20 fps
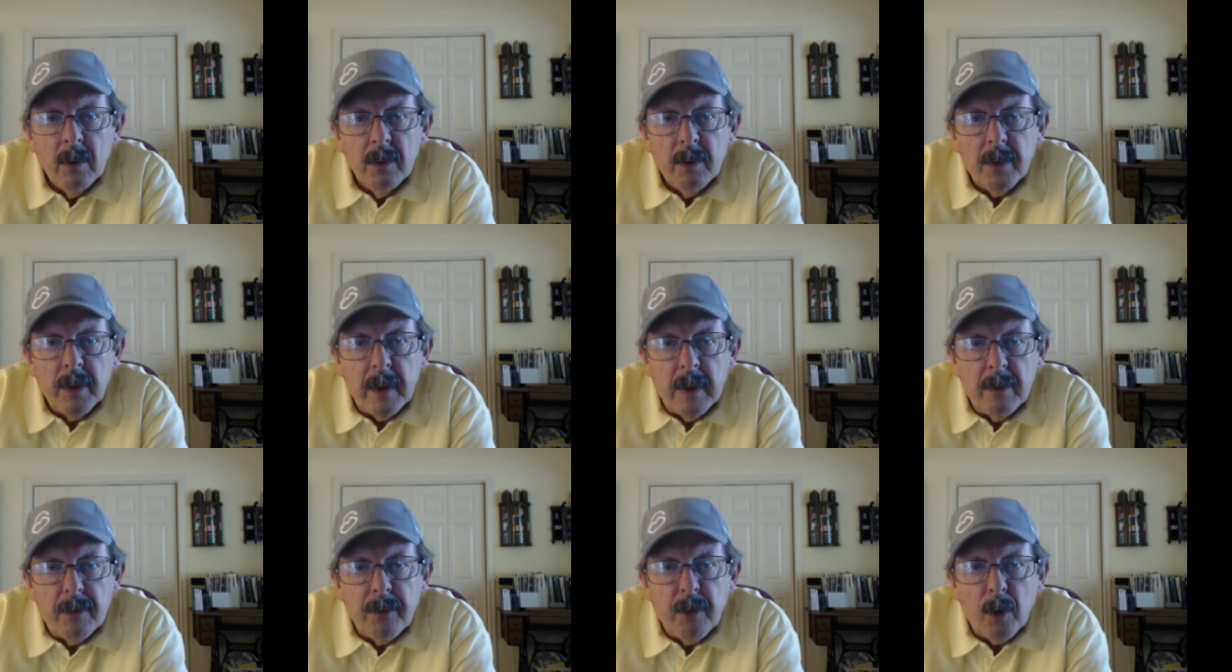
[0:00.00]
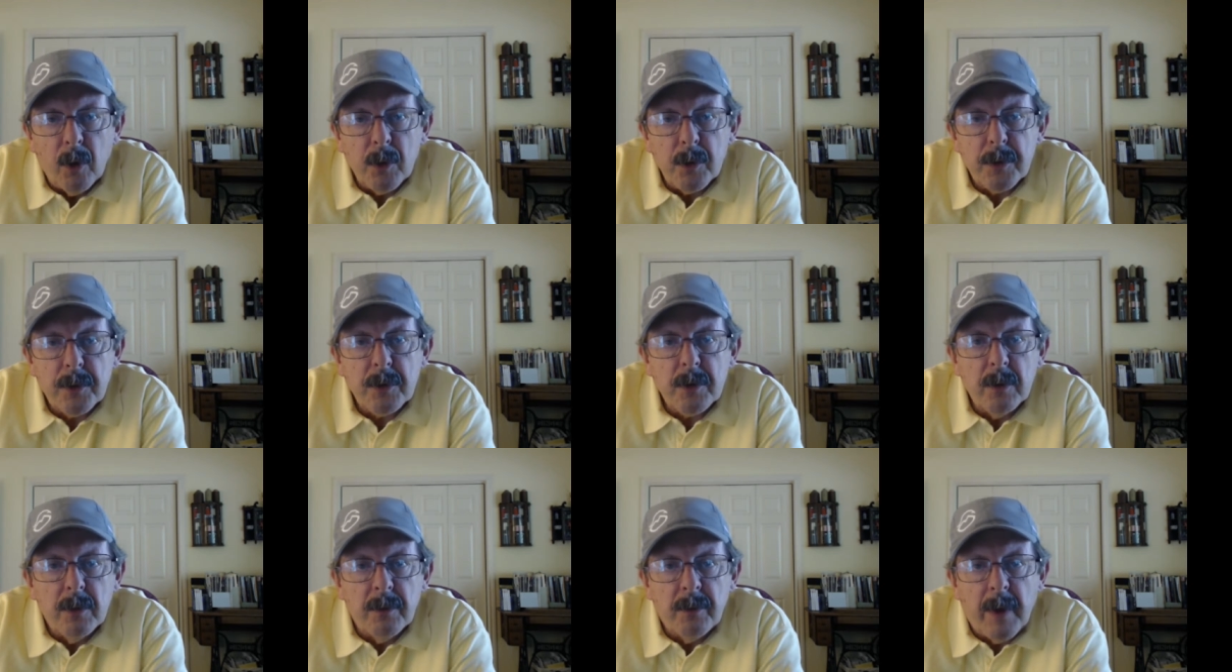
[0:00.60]
The
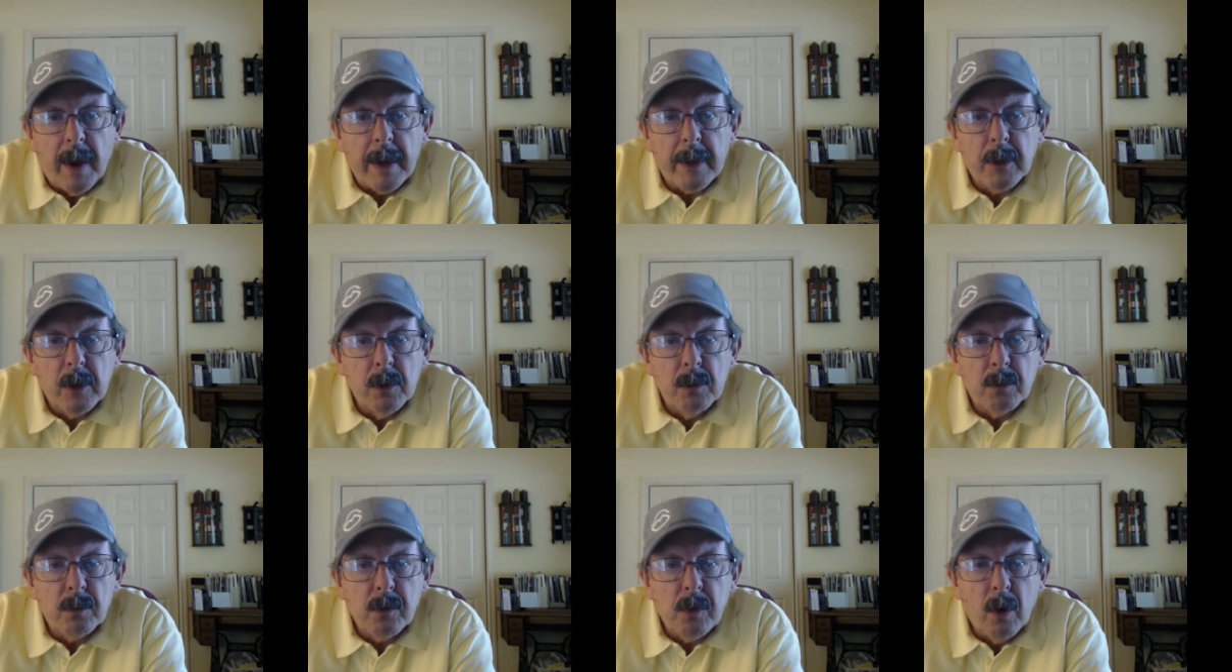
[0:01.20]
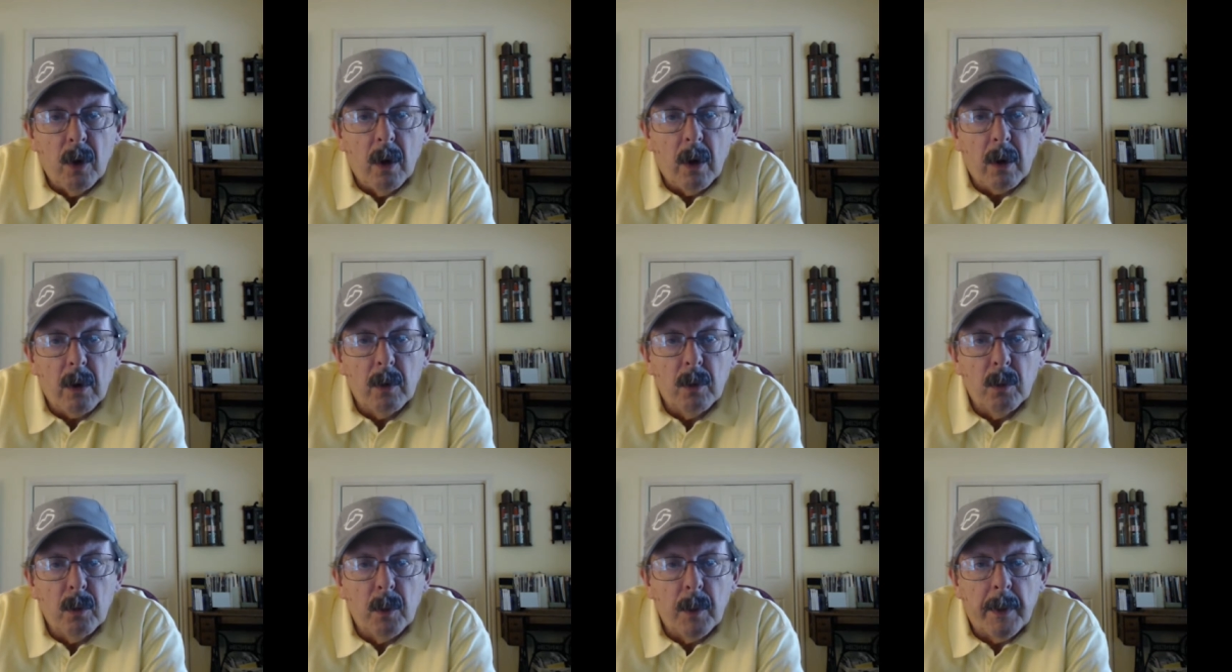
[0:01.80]
first vacuum
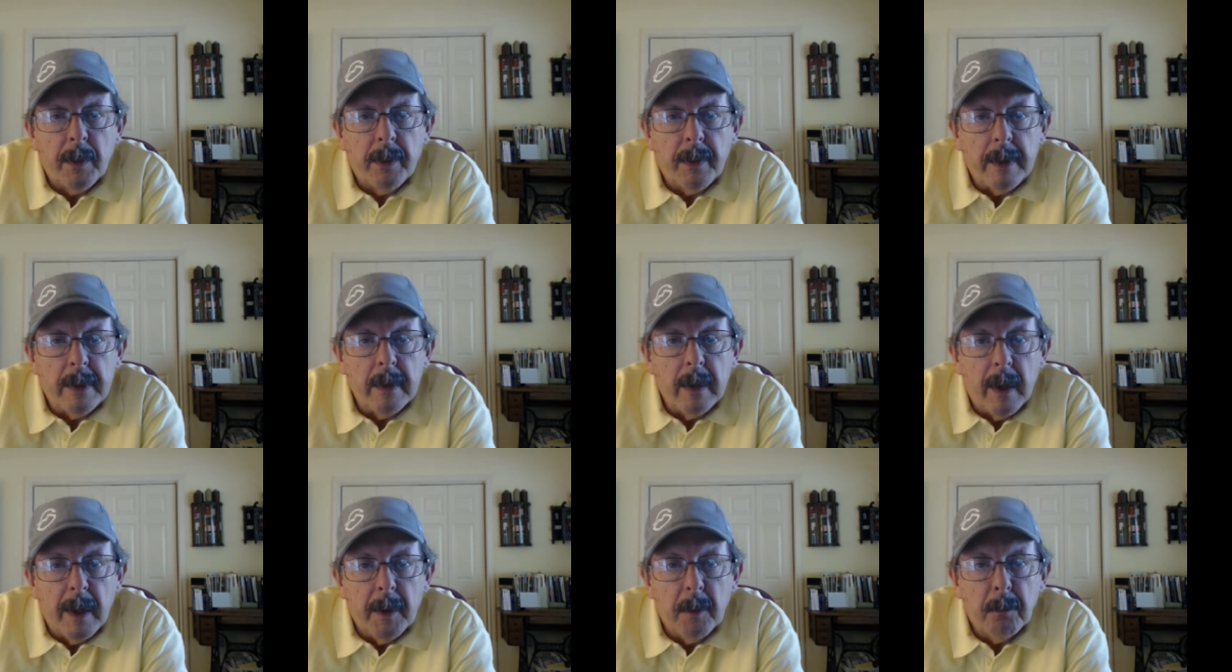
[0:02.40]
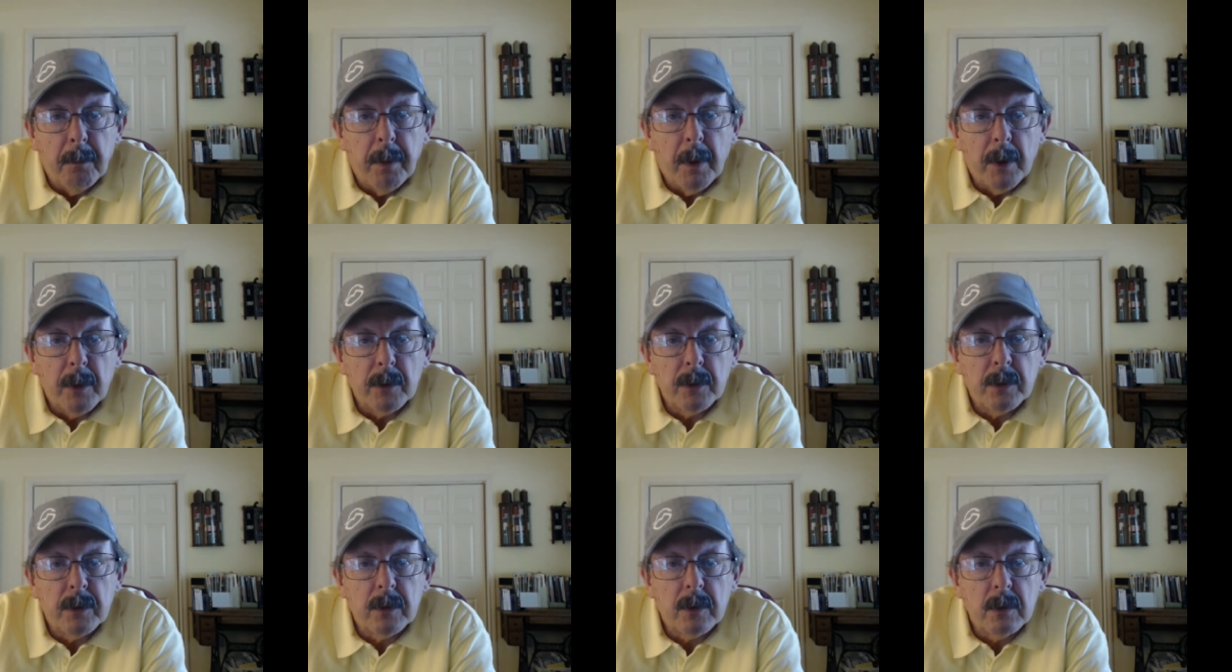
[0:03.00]
chuck with the
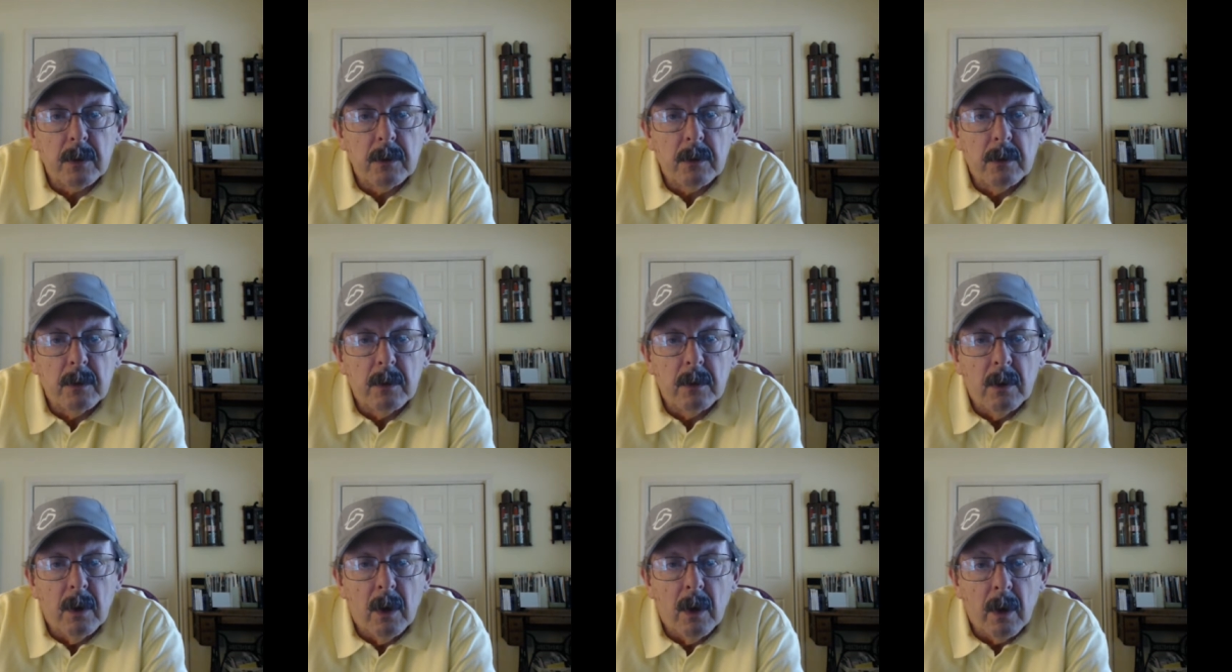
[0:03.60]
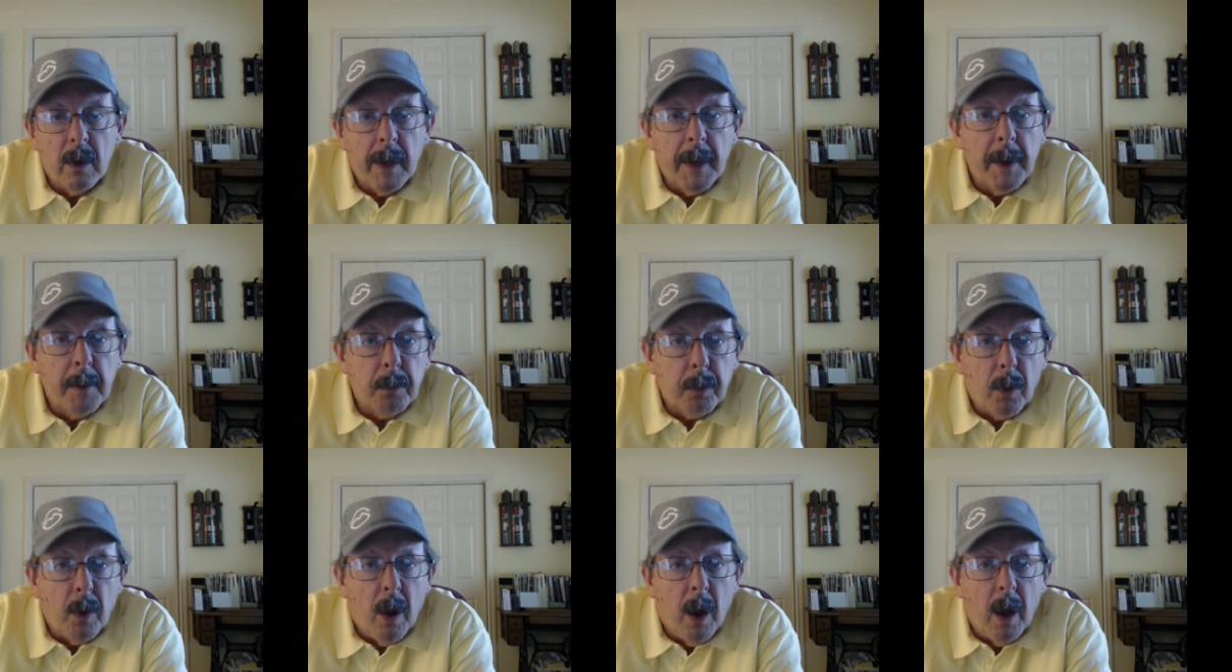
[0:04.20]
lamppost uh,
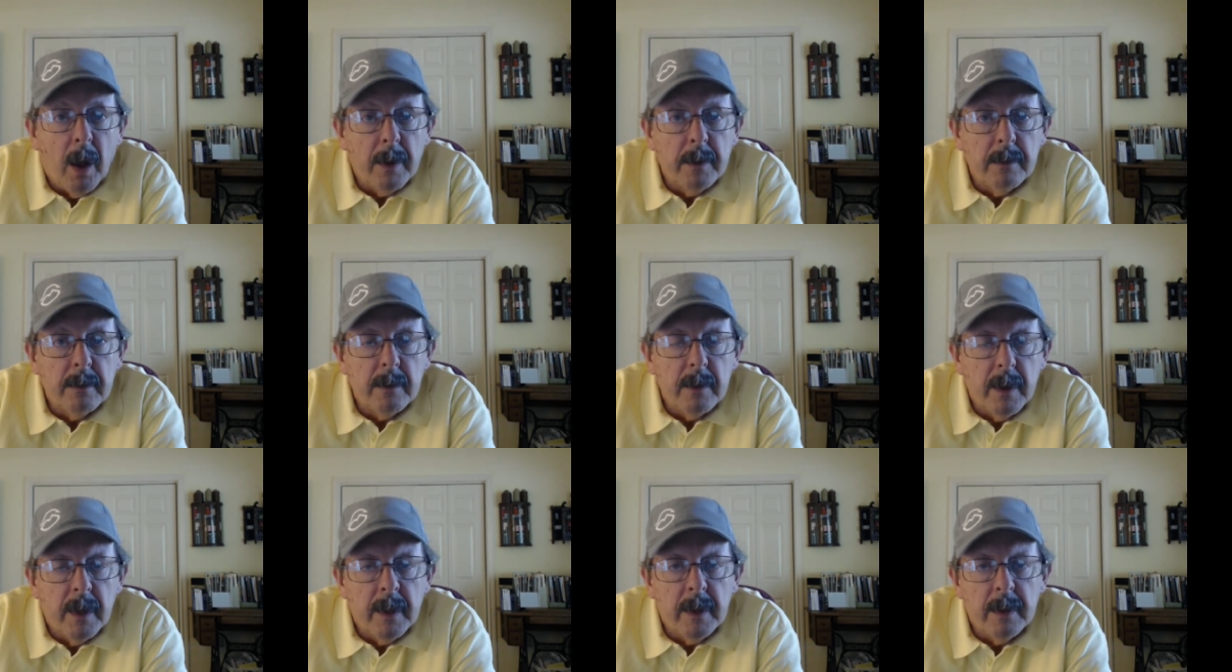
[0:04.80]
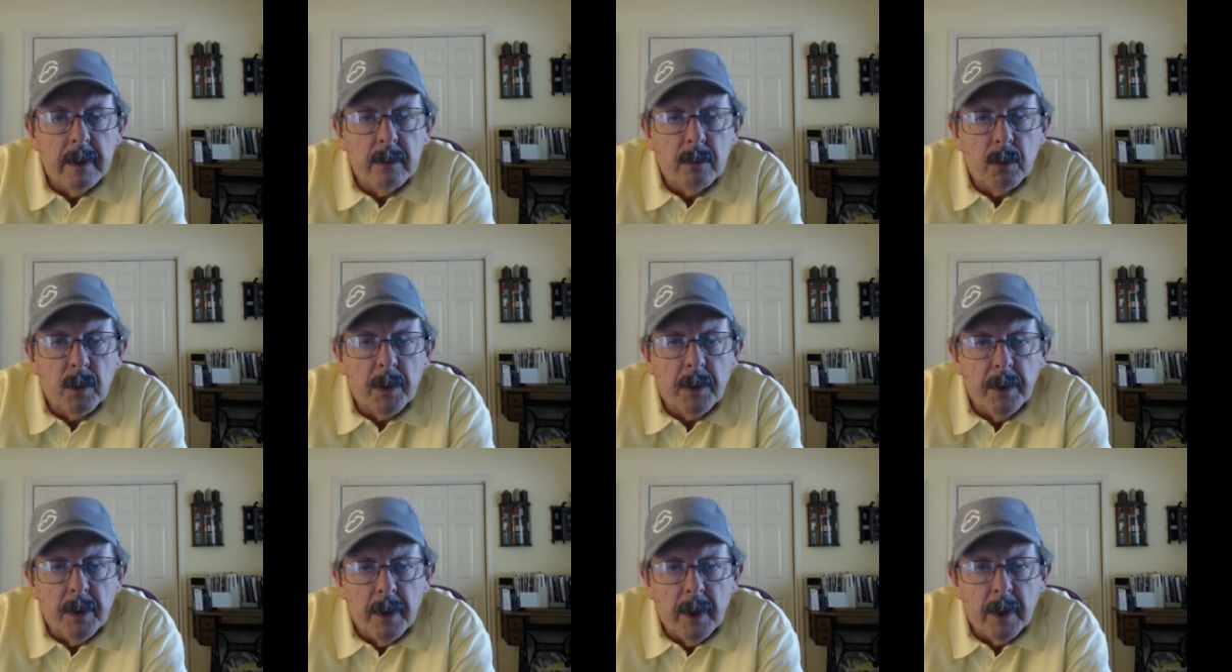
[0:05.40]
lamp rod in it
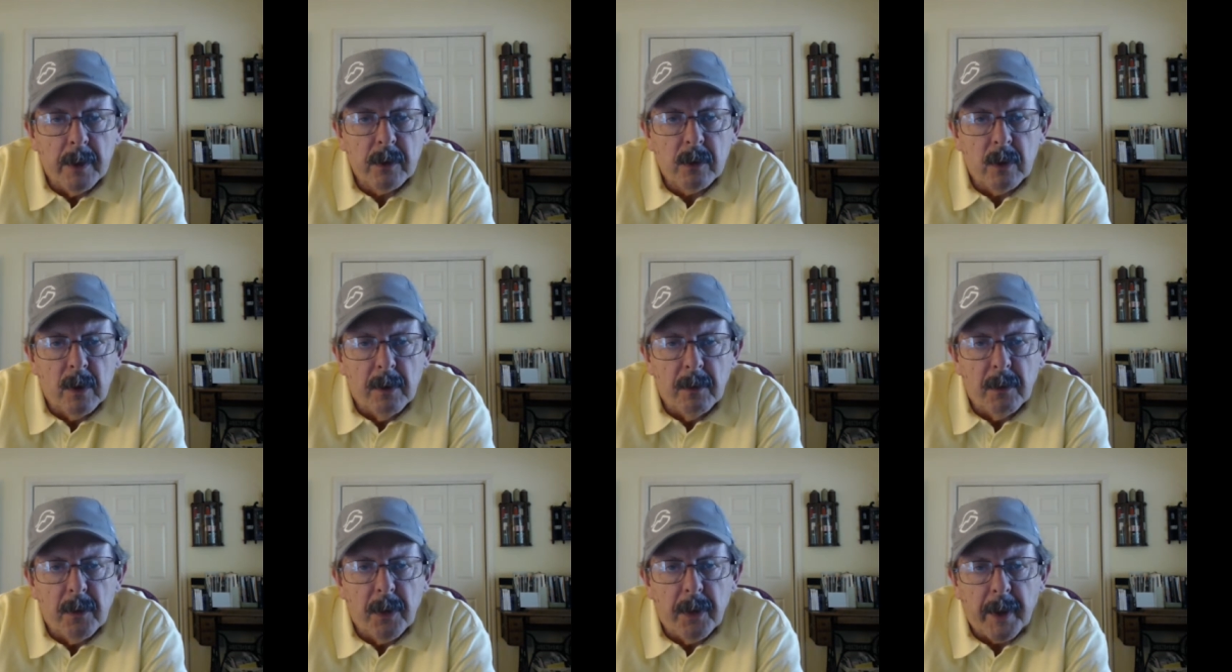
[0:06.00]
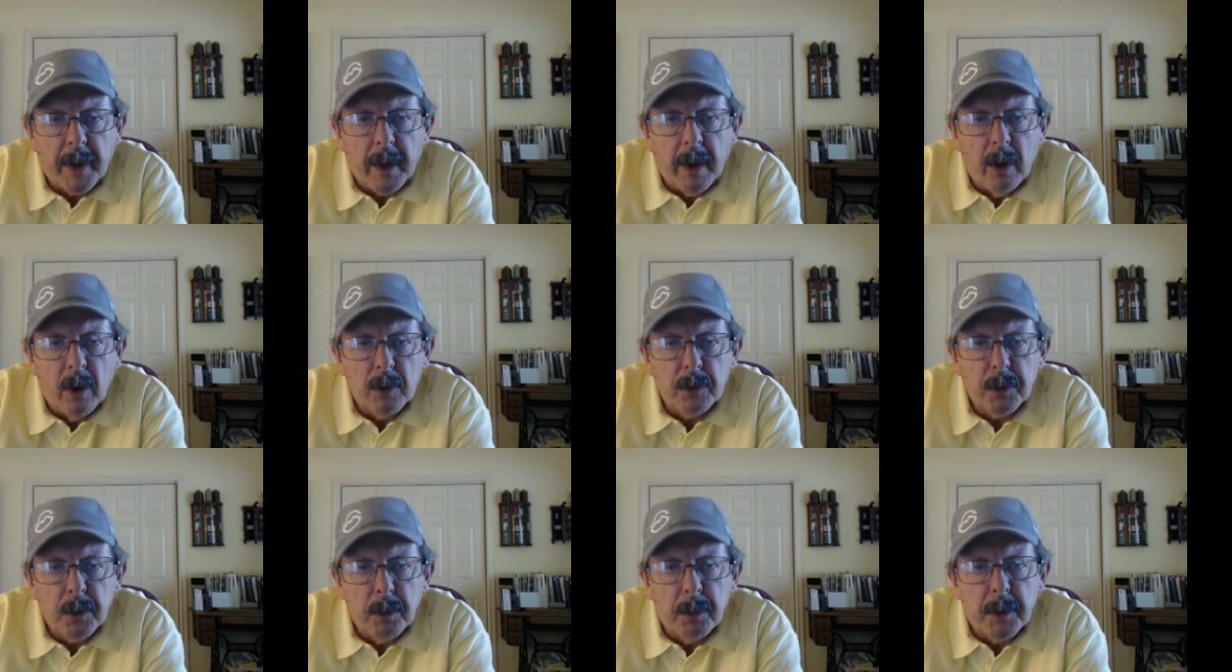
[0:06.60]
with the nuts and everything
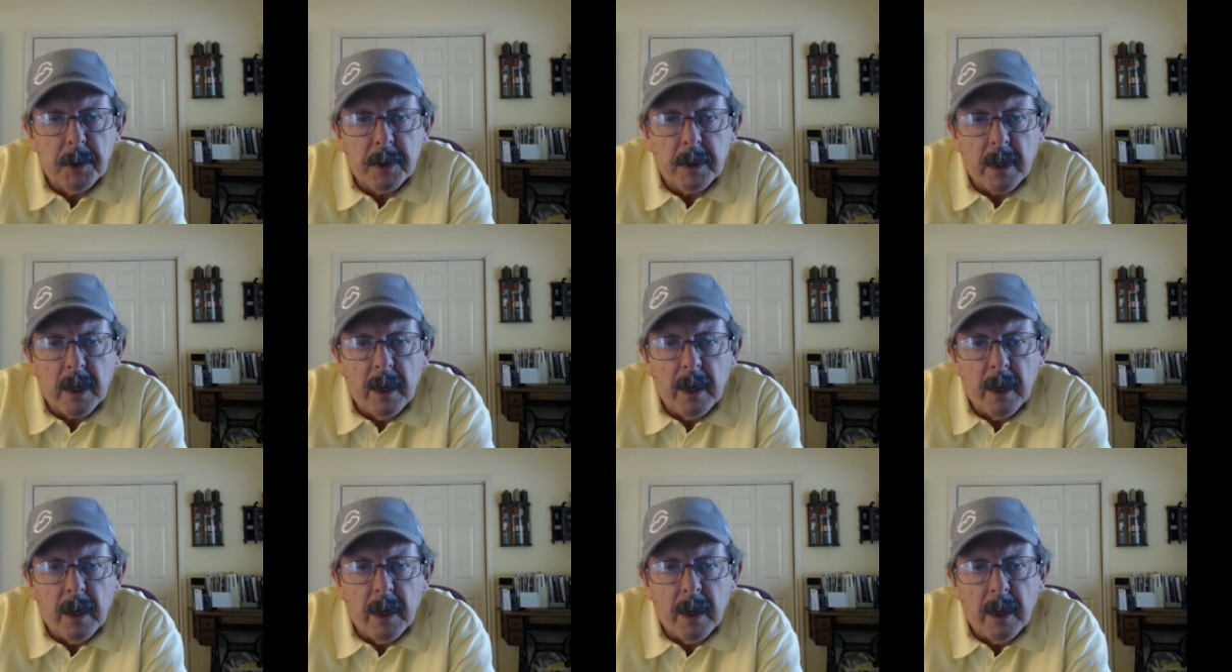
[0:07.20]
else are put